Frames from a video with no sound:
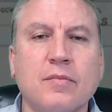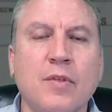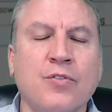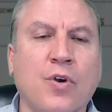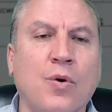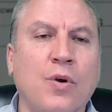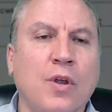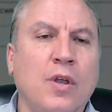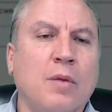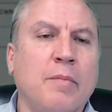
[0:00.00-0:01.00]
So
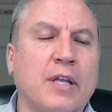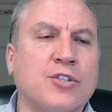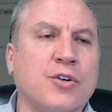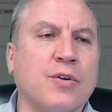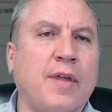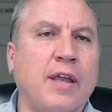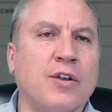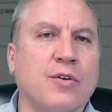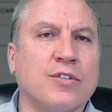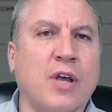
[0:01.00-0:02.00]
make sure that
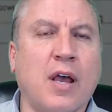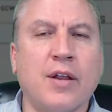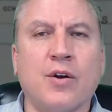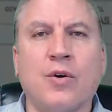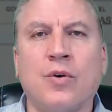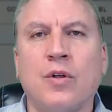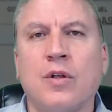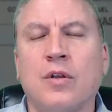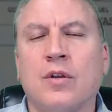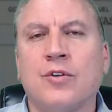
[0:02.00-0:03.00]
your title
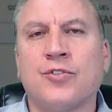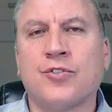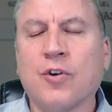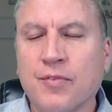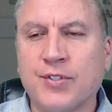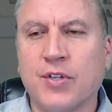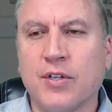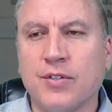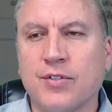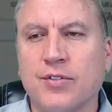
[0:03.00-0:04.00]

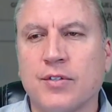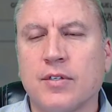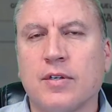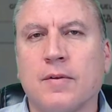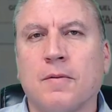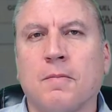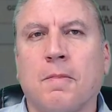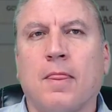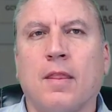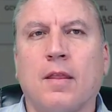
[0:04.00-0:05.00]
services
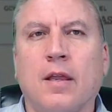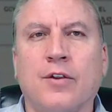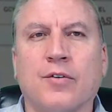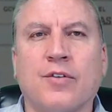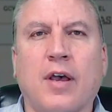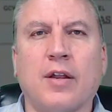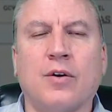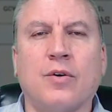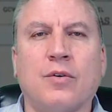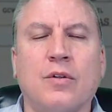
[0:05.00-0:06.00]
and your
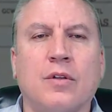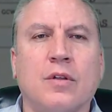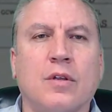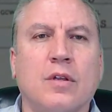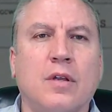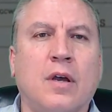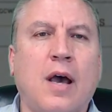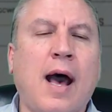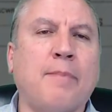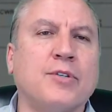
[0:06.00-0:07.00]
title
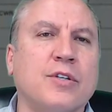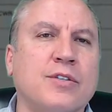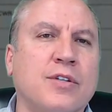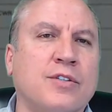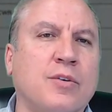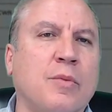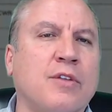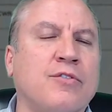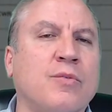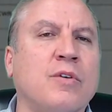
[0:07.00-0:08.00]
options that
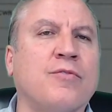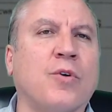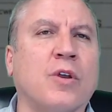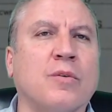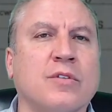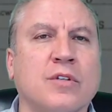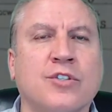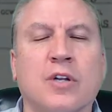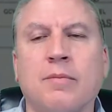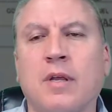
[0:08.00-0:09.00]
somebody's doing for you is
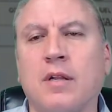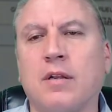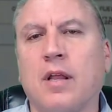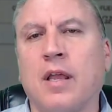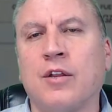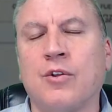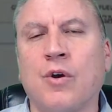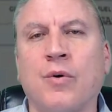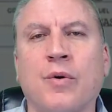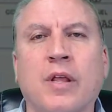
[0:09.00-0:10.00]
legitimate, and you know
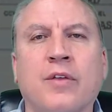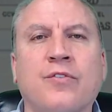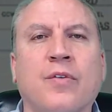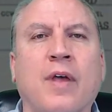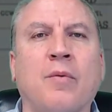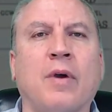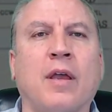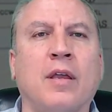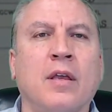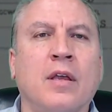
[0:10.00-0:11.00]
who it is, so that
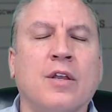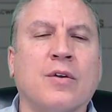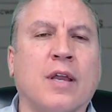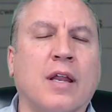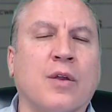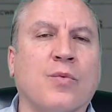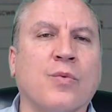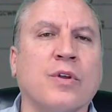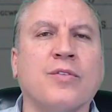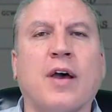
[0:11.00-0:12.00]
way you're getting
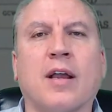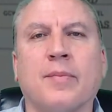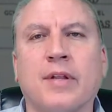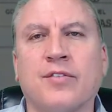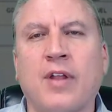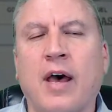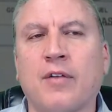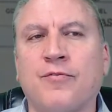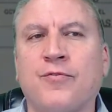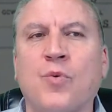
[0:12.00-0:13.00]
real documents, not
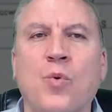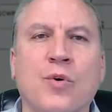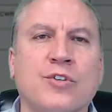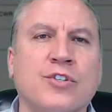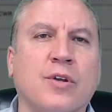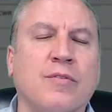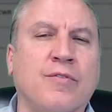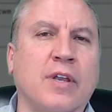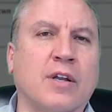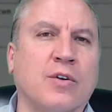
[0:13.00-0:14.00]
forged
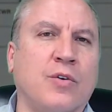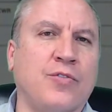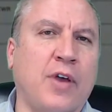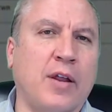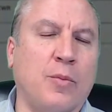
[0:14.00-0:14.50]
vehicle title